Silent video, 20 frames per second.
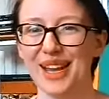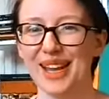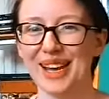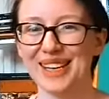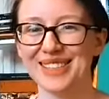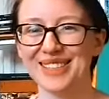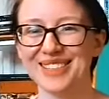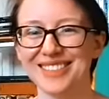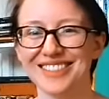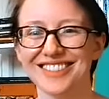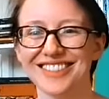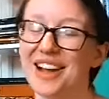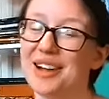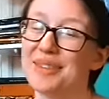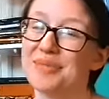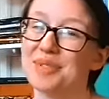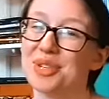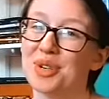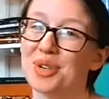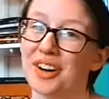Hi guys,
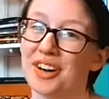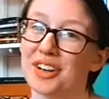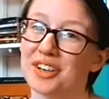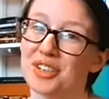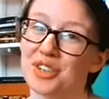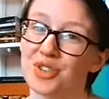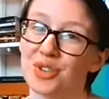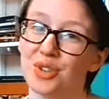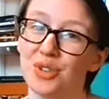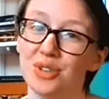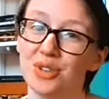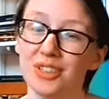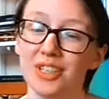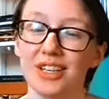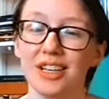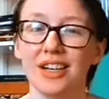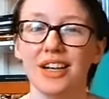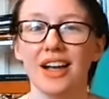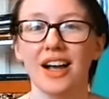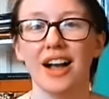I'm Jo Harker Shaw
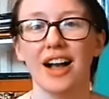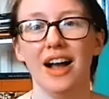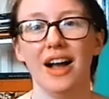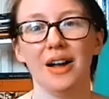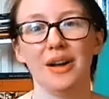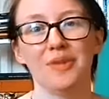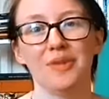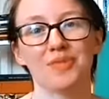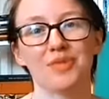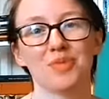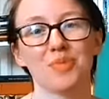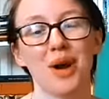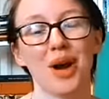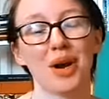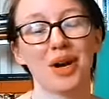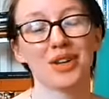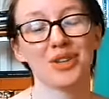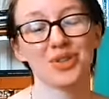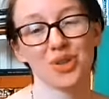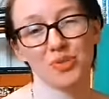um,
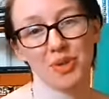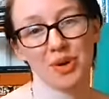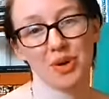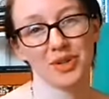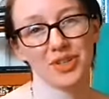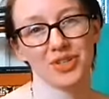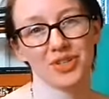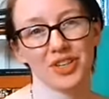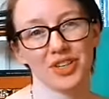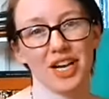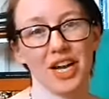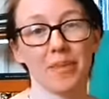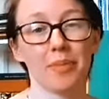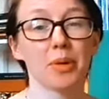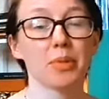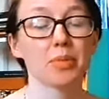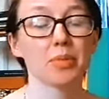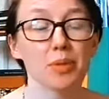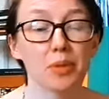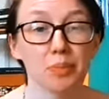from Harkershaw Poetry.
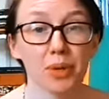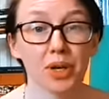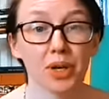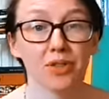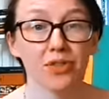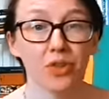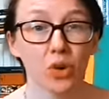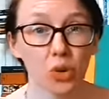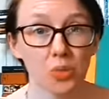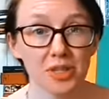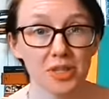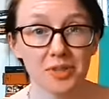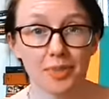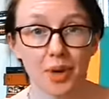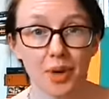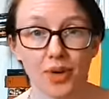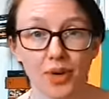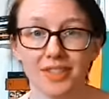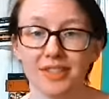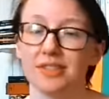I'm a
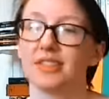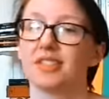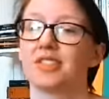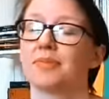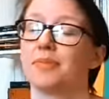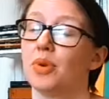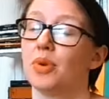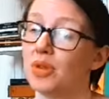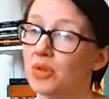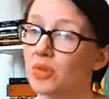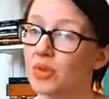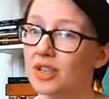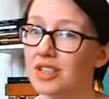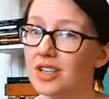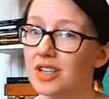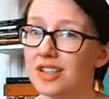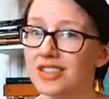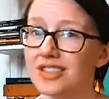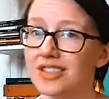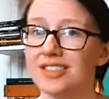performance poet, spoken
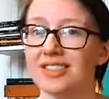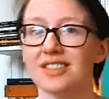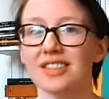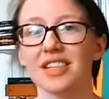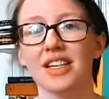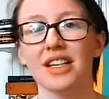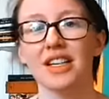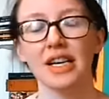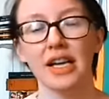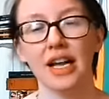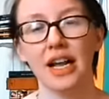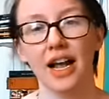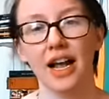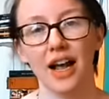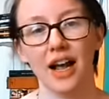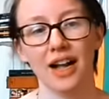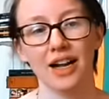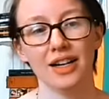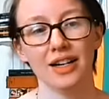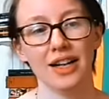word artist.
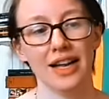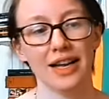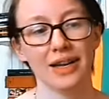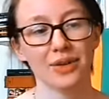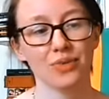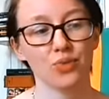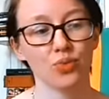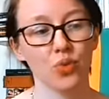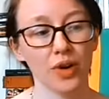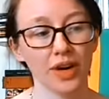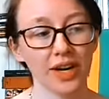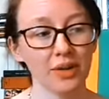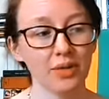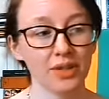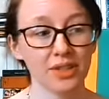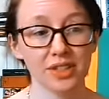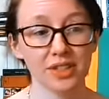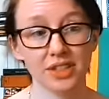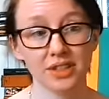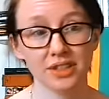Uh, and what
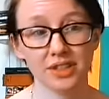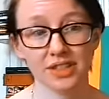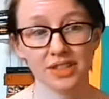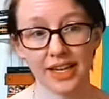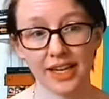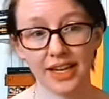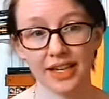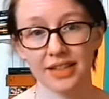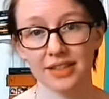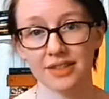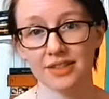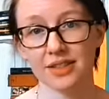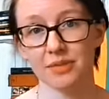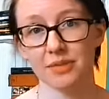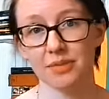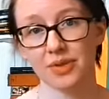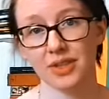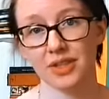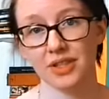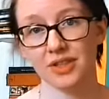I want to do today is
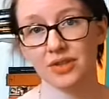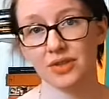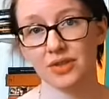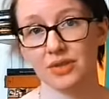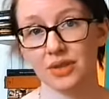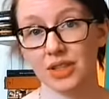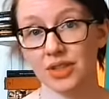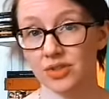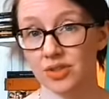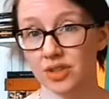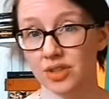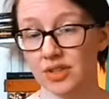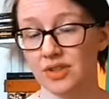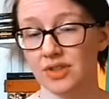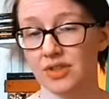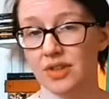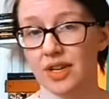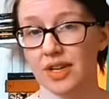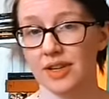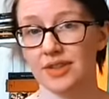simply to
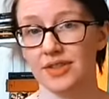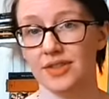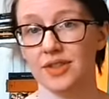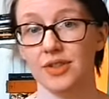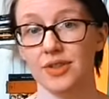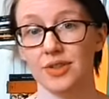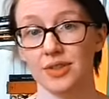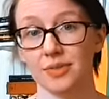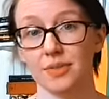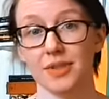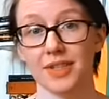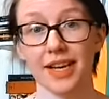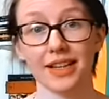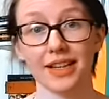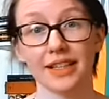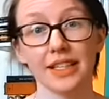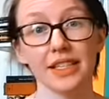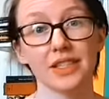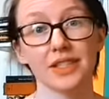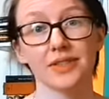introduce you guys to some
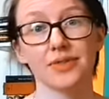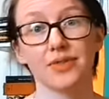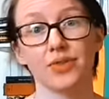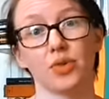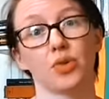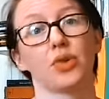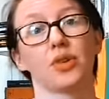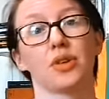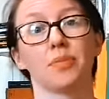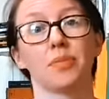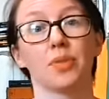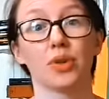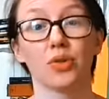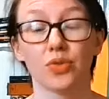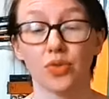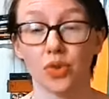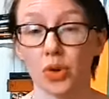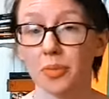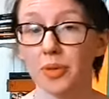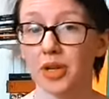techniques for
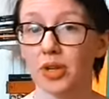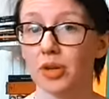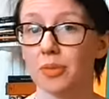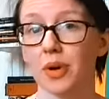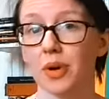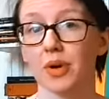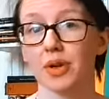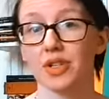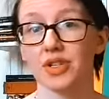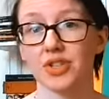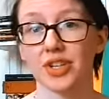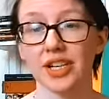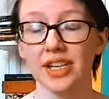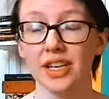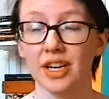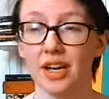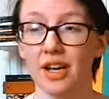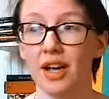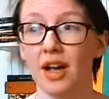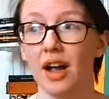performing your
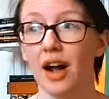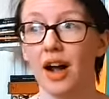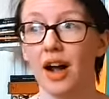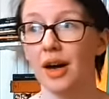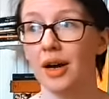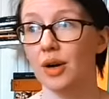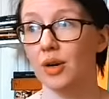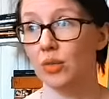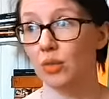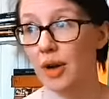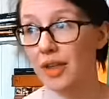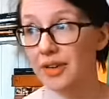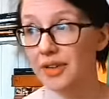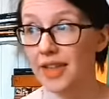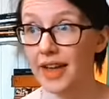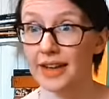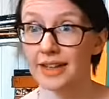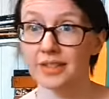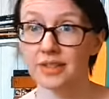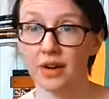poetry, uh,
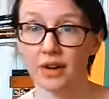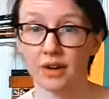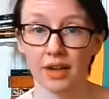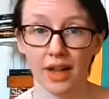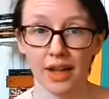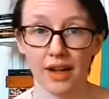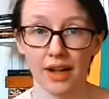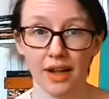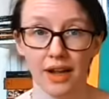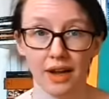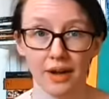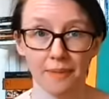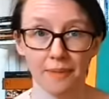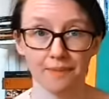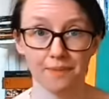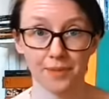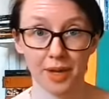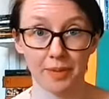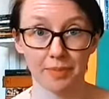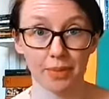whether that is online,
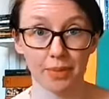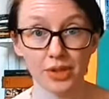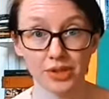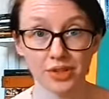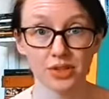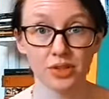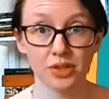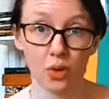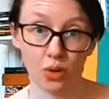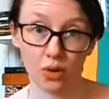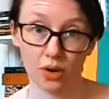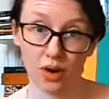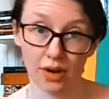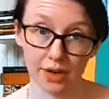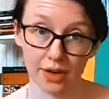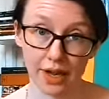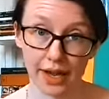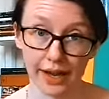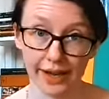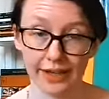um, in person or
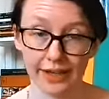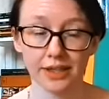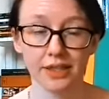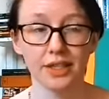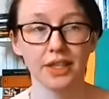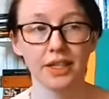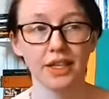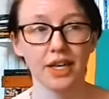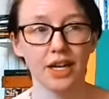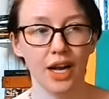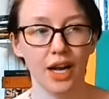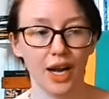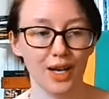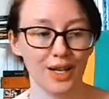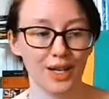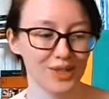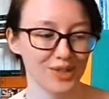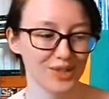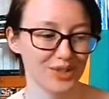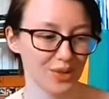online.
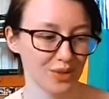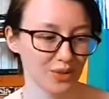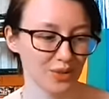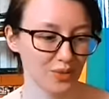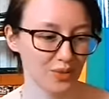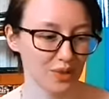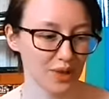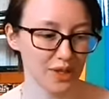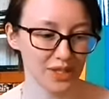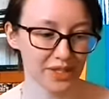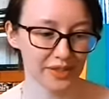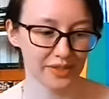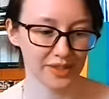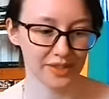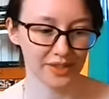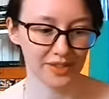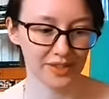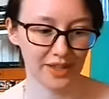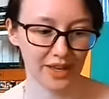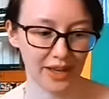Uh, so lots
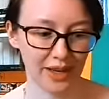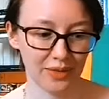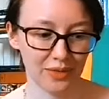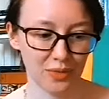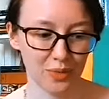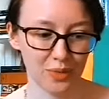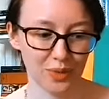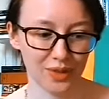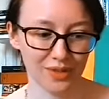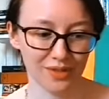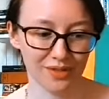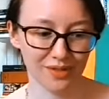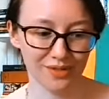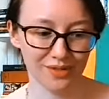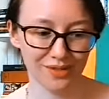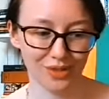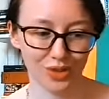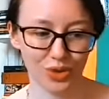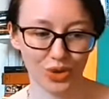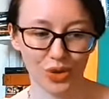of us have
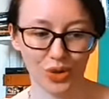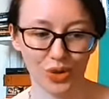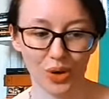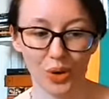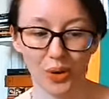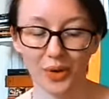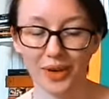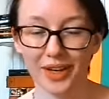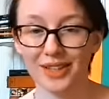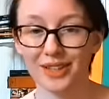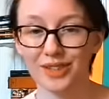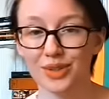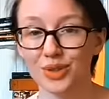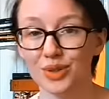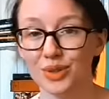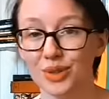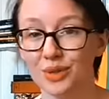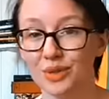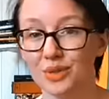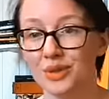been going
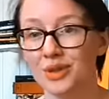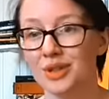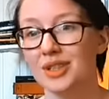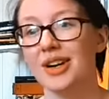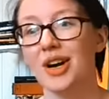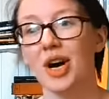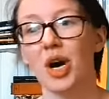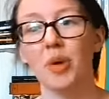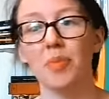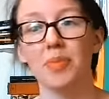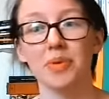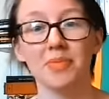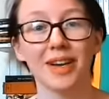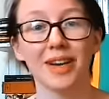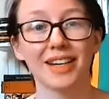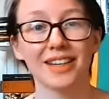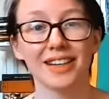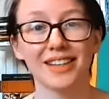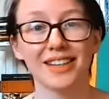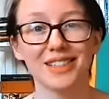to
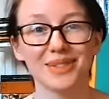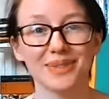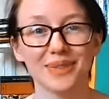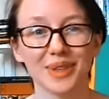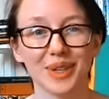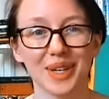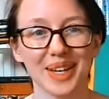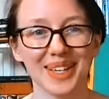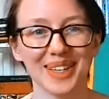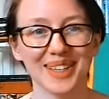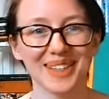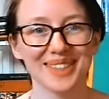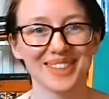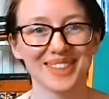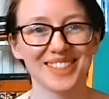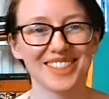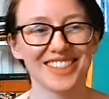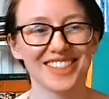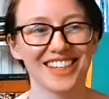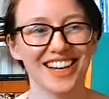open mic nights for
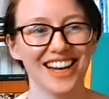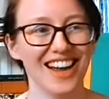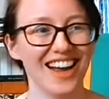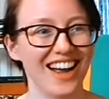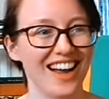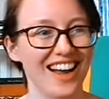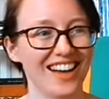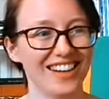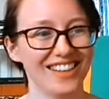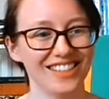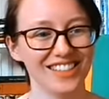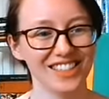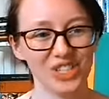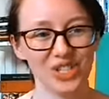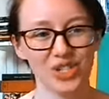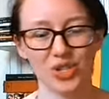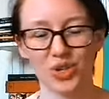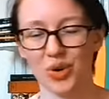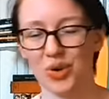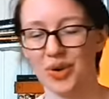years and
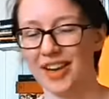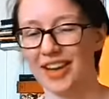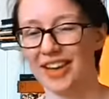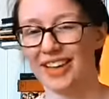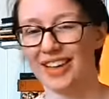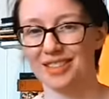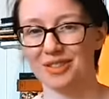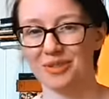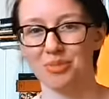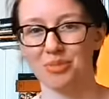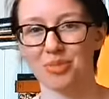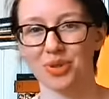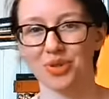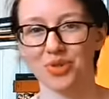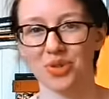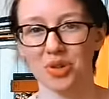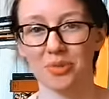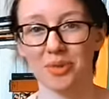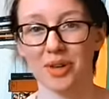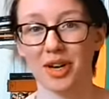enjoying
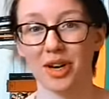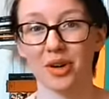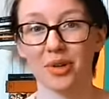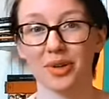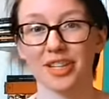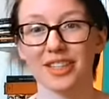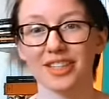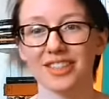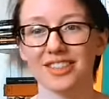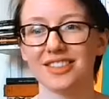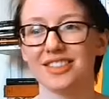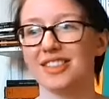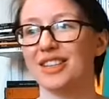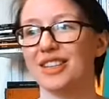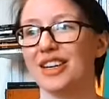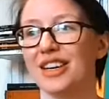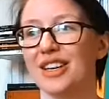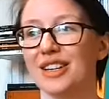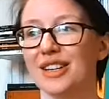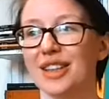performing our works
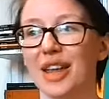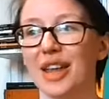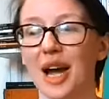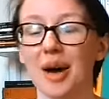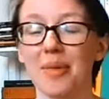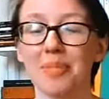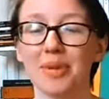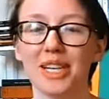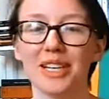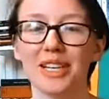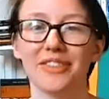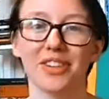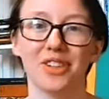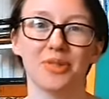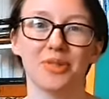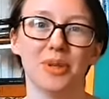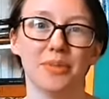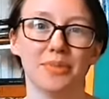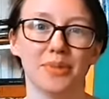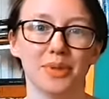in, in the company of
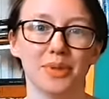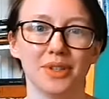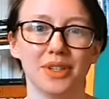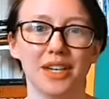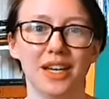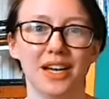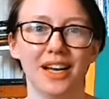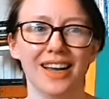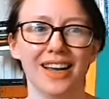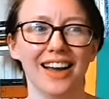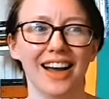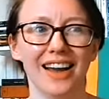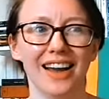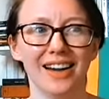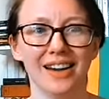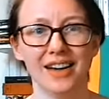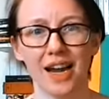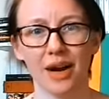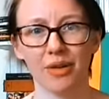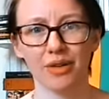other people.
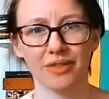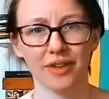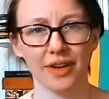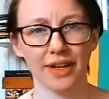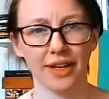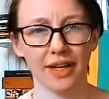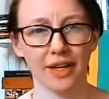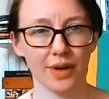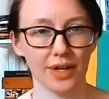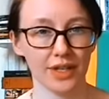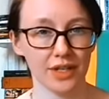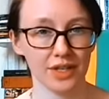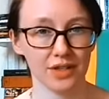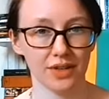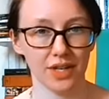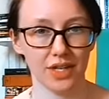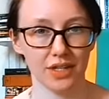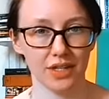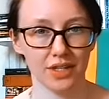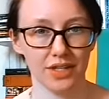And now we're finding it quite
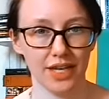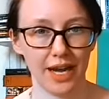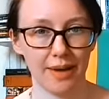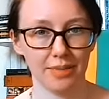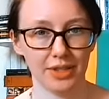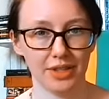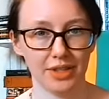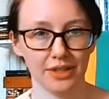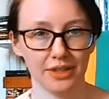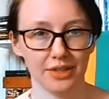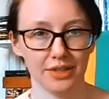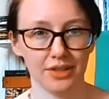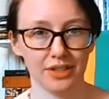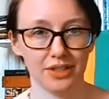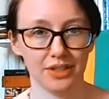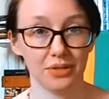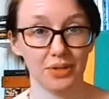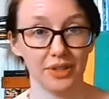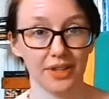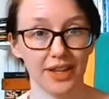strange adapting
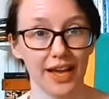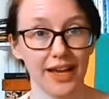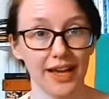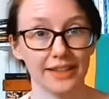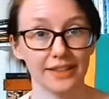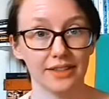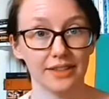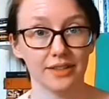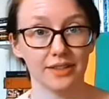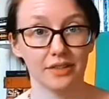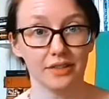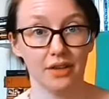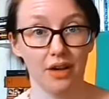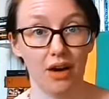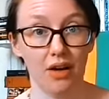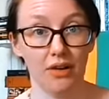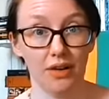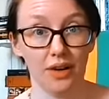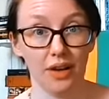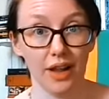to doing that
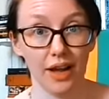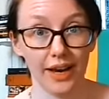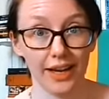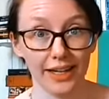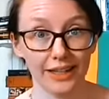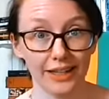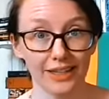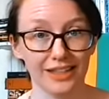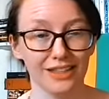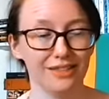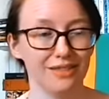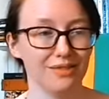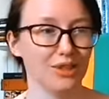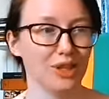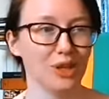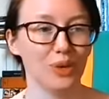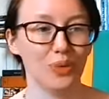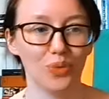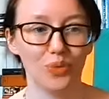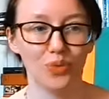online
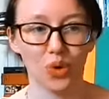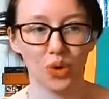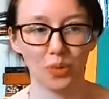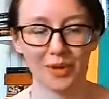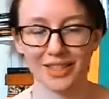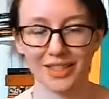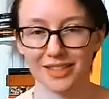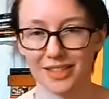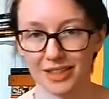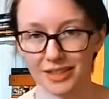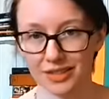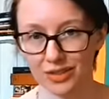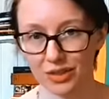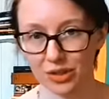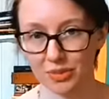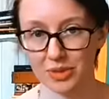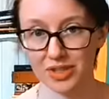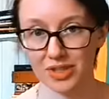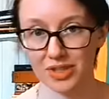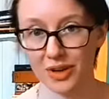in you know, formats like
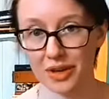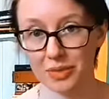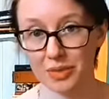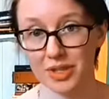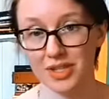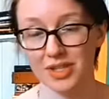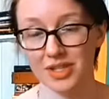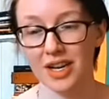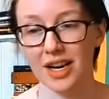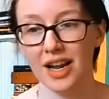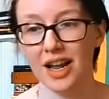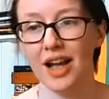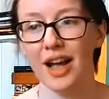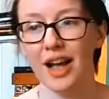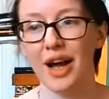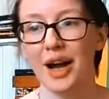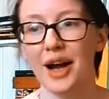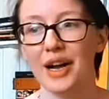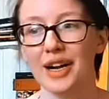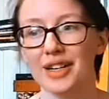Zoom on which
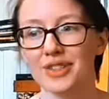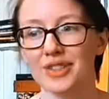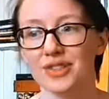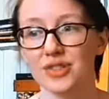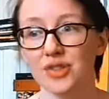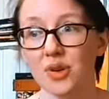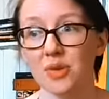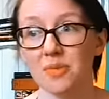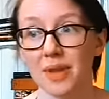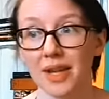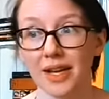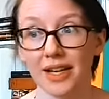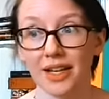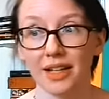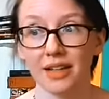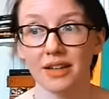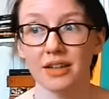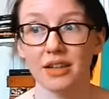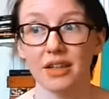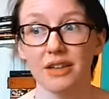uh, so
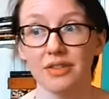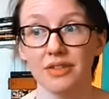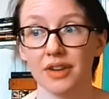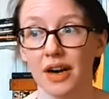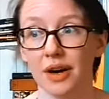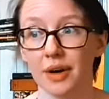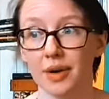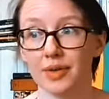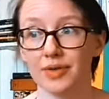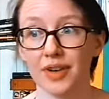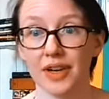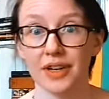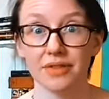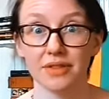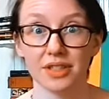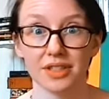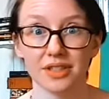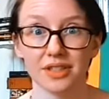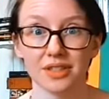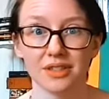many of our
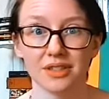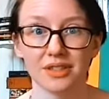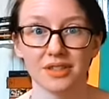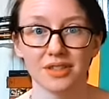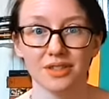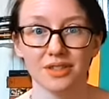favorite